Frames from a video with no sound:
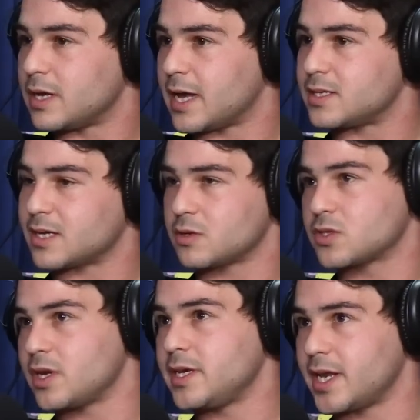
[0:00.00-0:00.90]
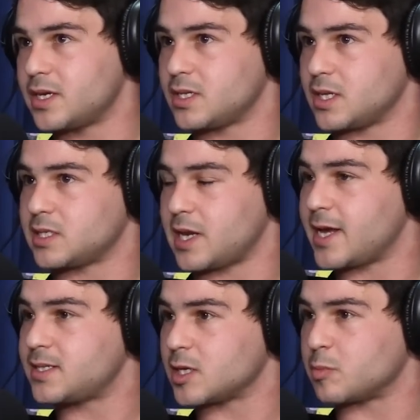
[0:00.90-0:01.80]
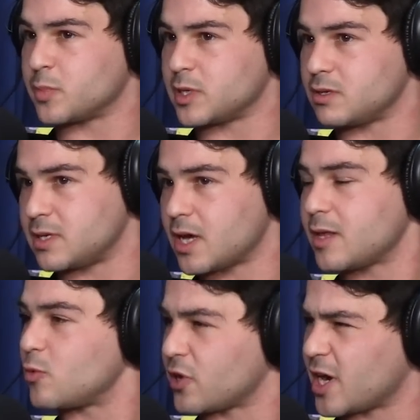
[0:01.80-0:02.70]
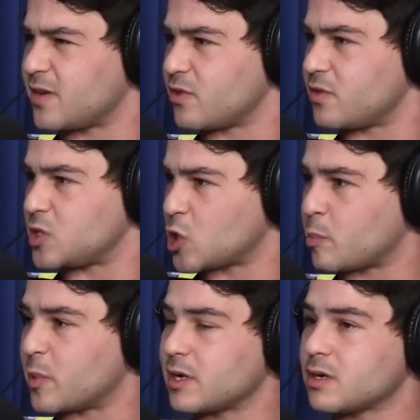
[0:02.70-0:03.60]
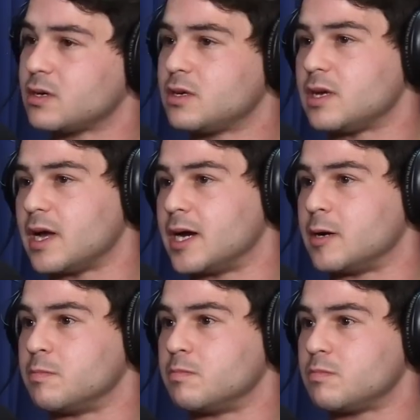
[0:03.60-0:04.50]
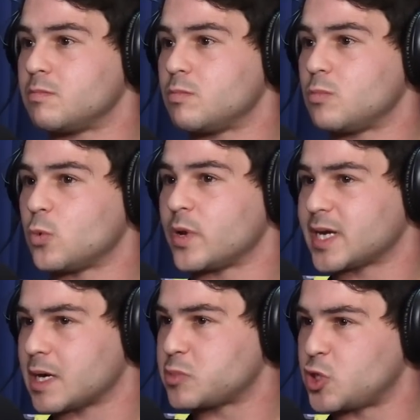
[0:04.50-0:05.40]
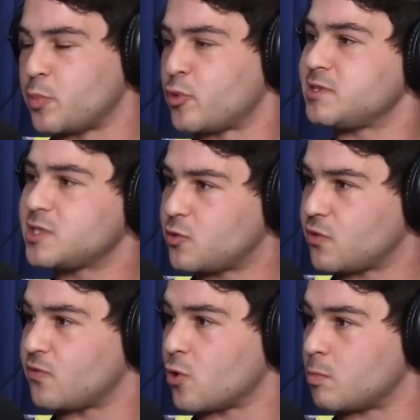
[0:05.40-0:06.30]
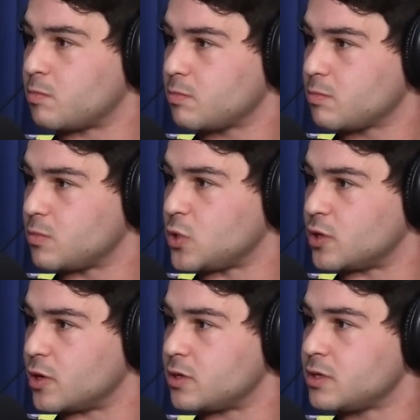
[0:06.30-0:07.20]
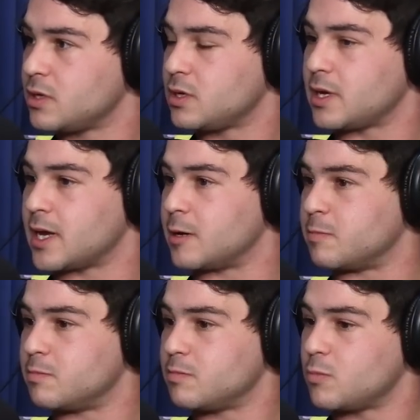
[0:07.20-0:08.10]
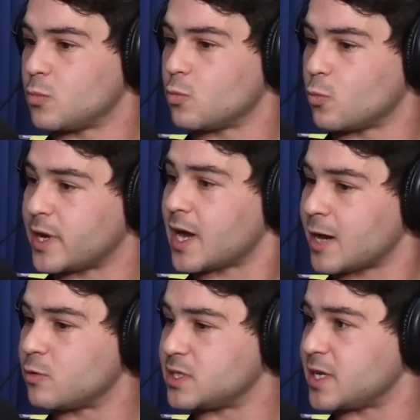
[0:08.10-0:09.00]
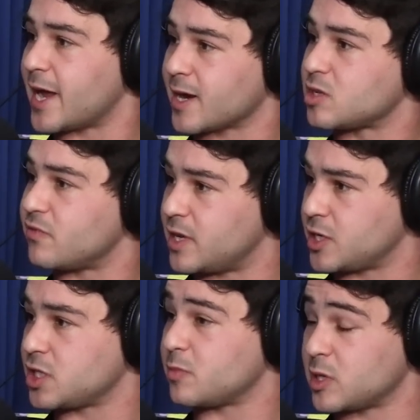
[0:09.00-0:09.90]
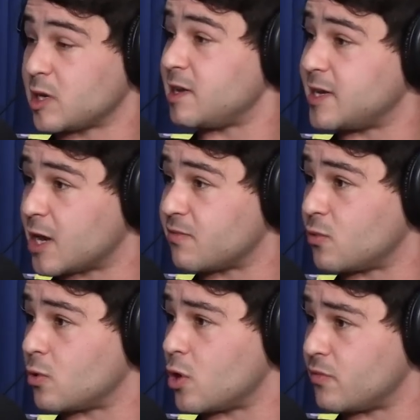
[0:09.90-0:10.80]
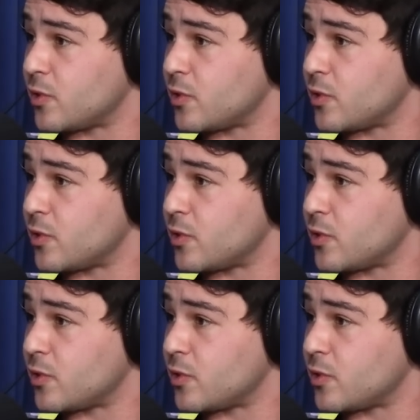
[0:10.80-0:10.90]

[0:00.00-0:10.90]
And I was going to get into this later, but now that we're kind of on the topic, when it comes to prison reform, when I was in active addiction, I've been clean now for over